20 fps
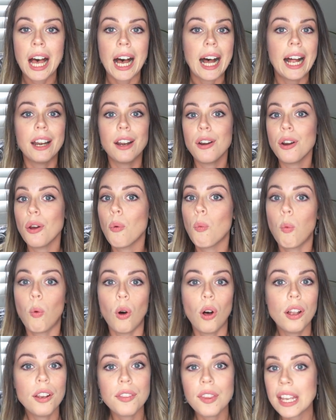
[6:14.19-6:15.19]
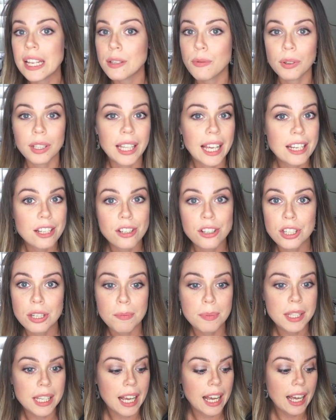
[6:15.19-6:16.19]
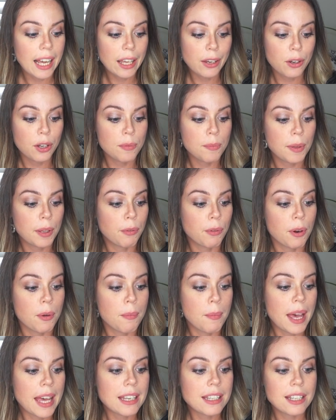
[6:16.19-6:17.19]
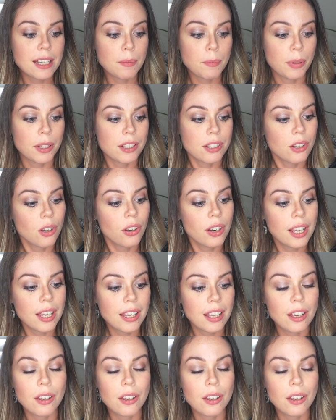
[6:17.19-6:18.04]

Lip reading: I don't know what these relationships are. It could be romantic, platonic.